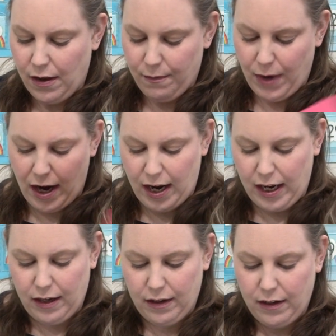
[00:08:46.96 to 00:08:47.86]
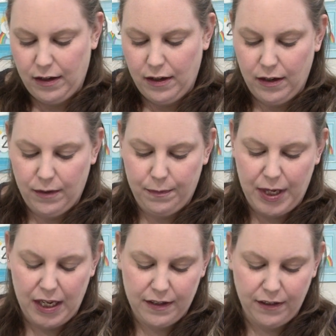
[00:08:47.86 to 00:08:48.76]
my
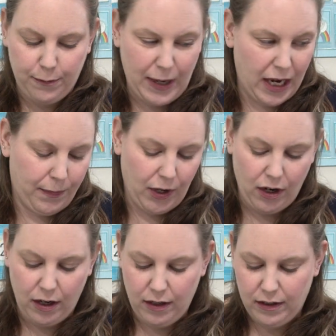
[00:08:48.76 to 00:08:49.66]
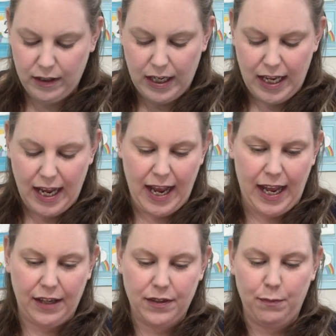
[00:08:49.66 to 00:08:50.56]
piece of paper
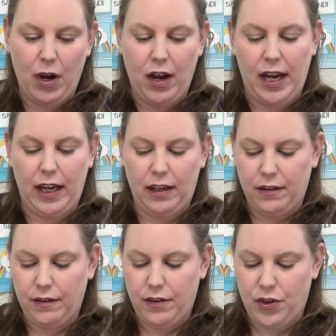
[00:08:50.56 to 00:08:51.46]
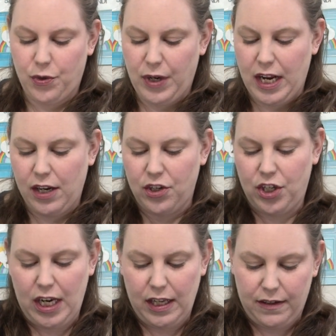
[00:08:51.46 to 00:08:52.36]
and my 3
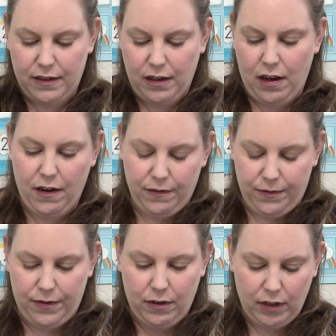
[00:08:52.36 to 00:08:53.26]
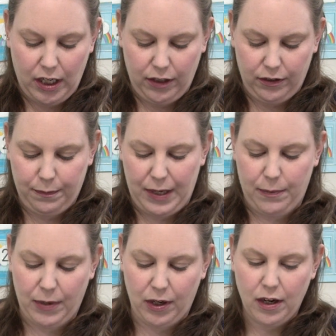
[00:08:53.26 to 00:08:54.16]
sheets of colored
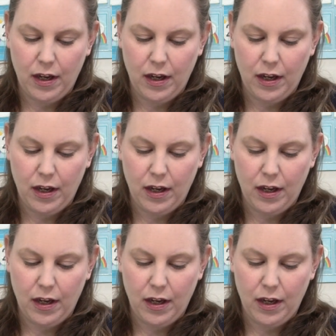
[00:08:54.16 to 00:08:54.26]
paper.